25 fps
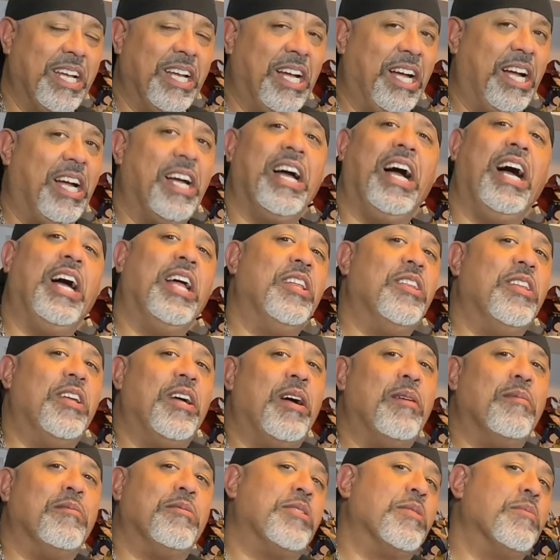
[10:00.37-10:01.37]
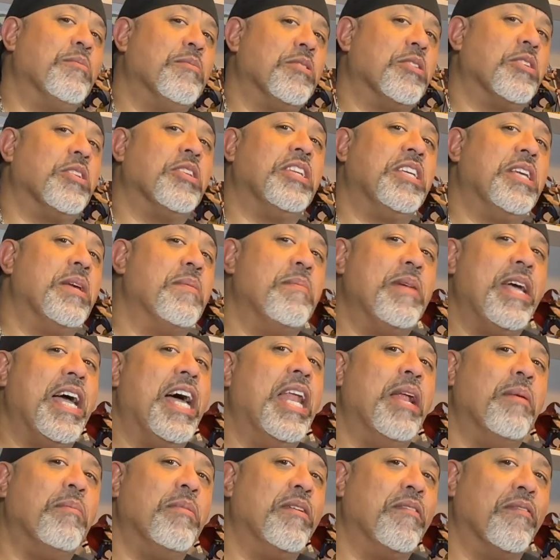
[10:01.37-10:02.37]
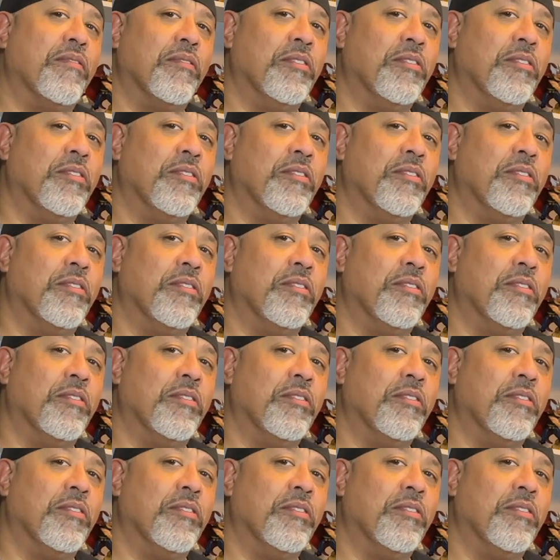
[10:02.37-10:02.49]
I'm someone's gonna get mad at me for